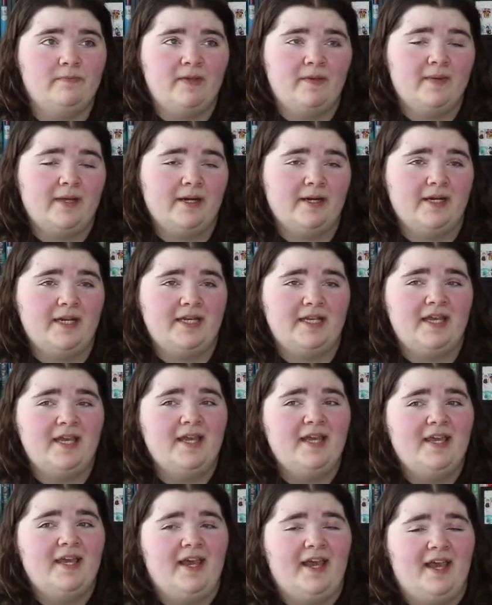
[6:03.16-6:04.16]
be married,
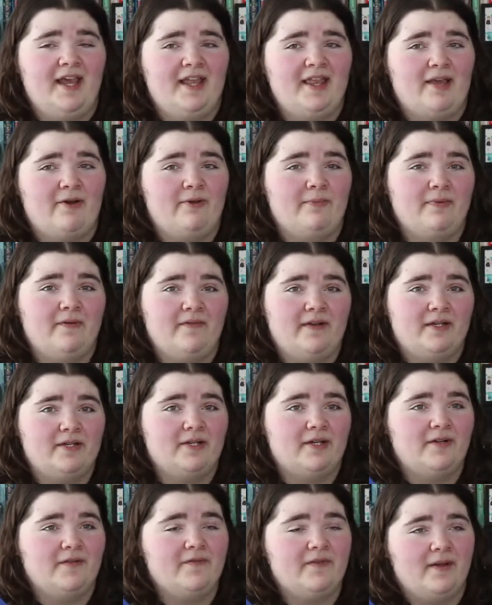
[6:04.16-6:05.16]
and that would prevent
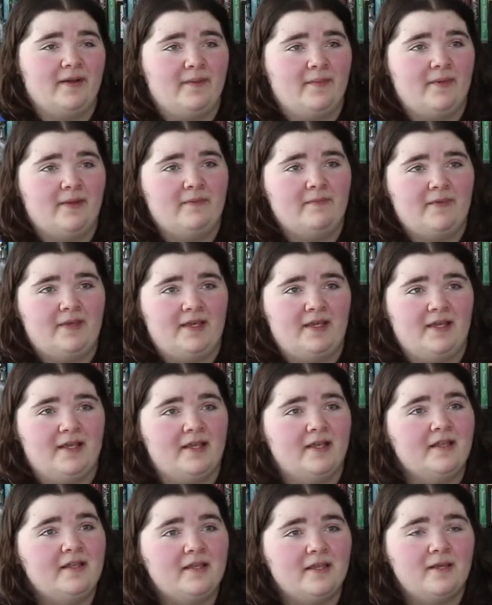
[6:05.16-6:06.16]
her from
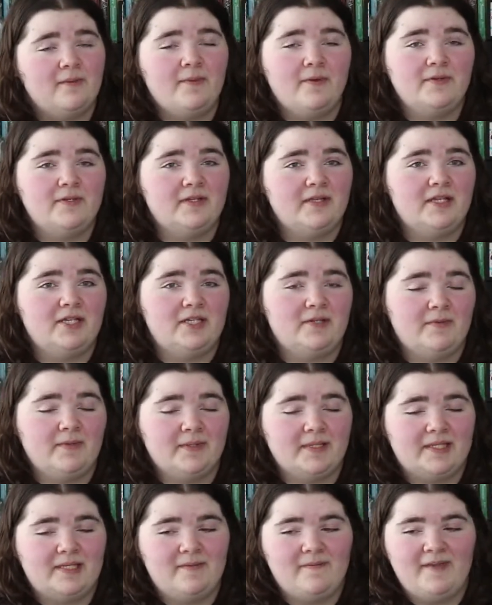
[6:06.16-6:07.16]
being the composer that she
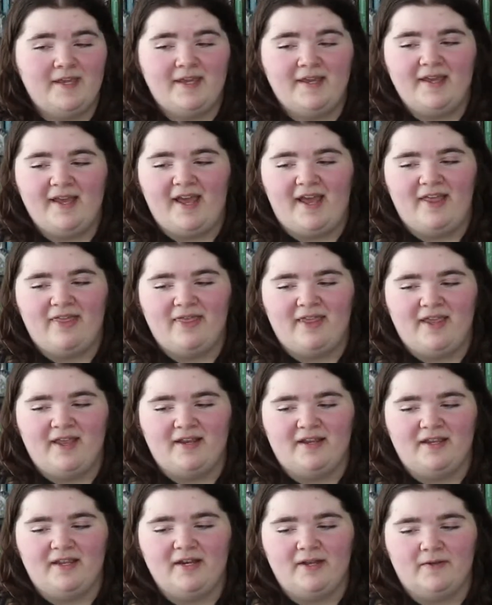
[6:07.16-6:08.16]
wants to be. And
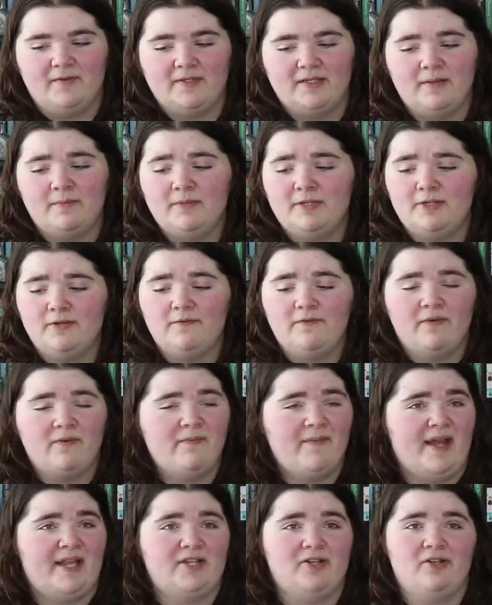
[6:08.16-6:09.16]
then, you know, some dude from a
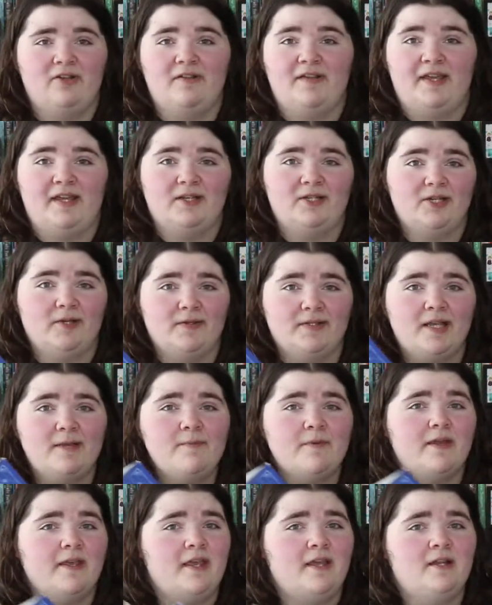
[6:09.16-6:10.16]
magical land shows
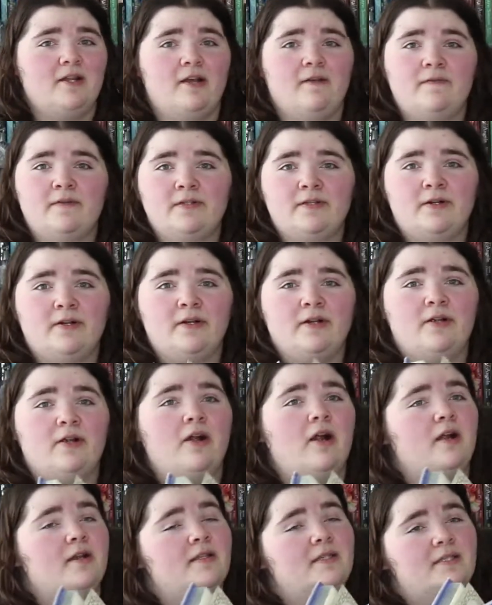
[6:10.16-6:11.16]
up and offers her her
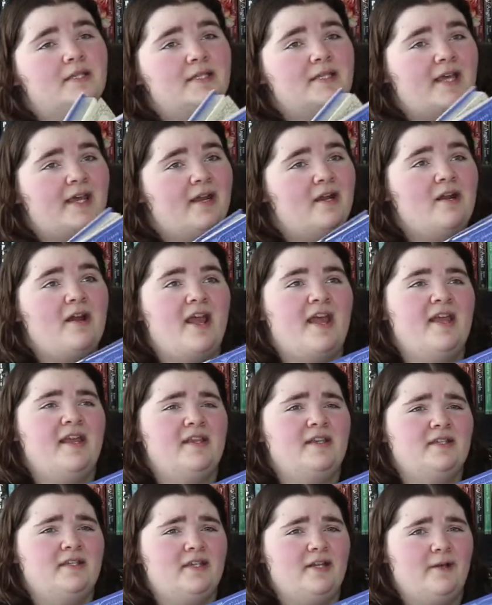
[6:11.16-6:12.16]
heart's desire,
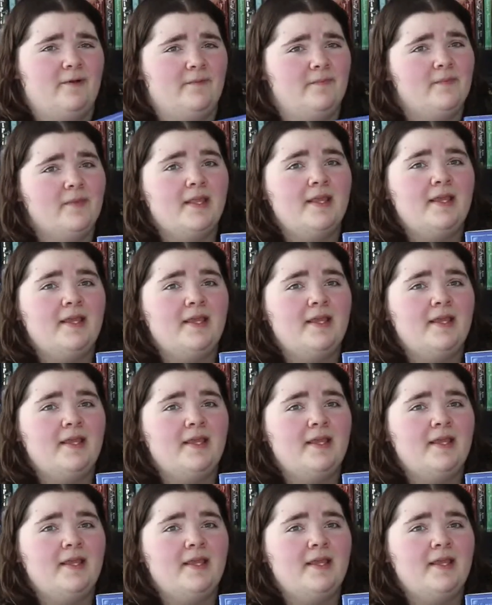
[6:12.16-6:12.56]
and you know,